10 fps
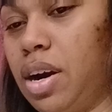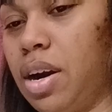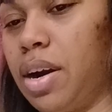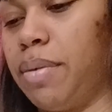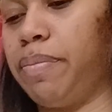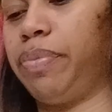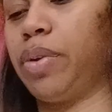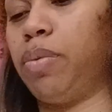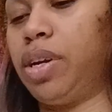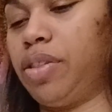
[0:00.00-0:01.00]
Uh,
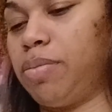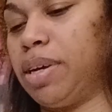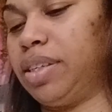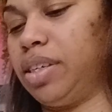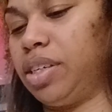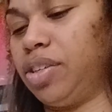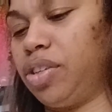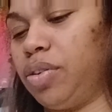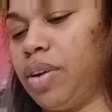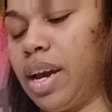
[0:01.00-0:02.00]
what other messages
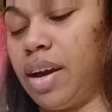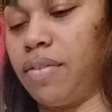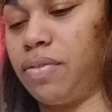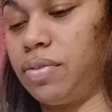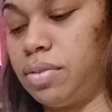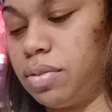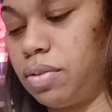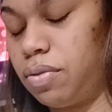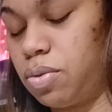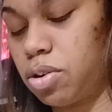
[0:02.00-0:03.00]
do you have
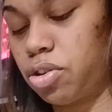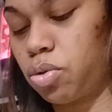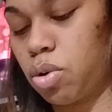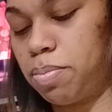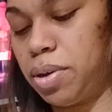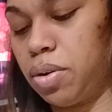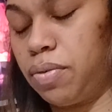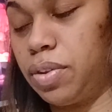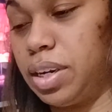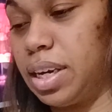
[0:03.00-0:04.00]
for Scorpio
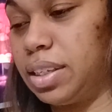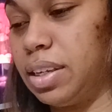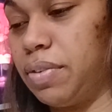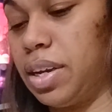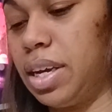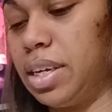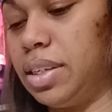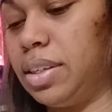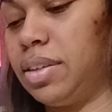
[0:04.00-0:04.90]
for the next seven days?